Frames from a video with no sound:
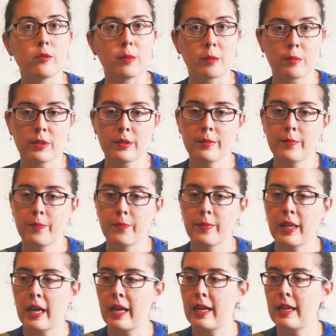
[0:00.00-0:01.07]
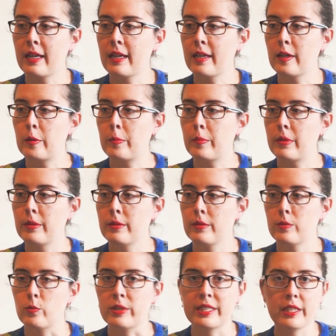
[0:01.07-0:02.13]
I remember.
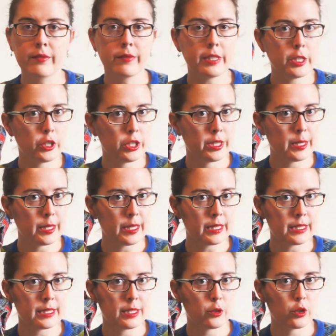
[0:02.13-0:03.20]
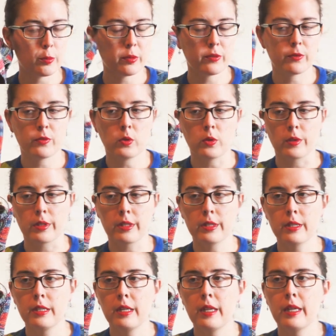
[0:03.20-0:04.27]
Once I finished this strip of
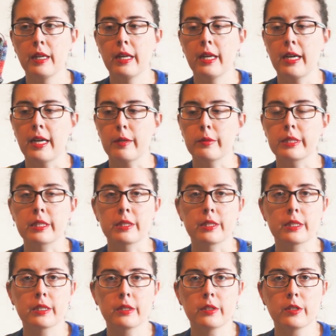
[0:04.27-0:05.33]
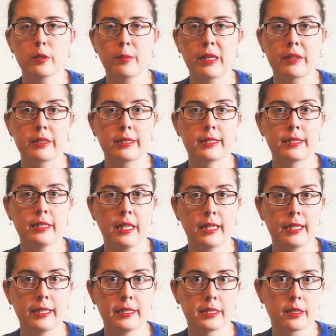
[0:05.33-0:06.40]
4, I was concerned about its
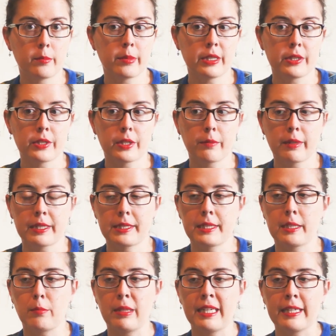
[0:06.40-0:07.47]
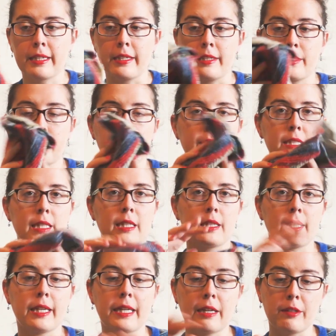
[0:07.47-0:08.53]
size compared to the rest of the blanket, because
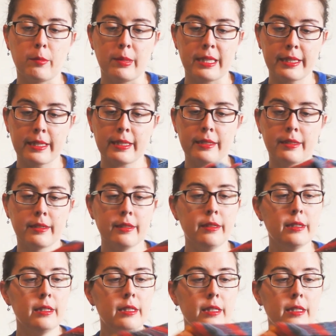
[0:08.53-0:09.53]
I laid out the blanket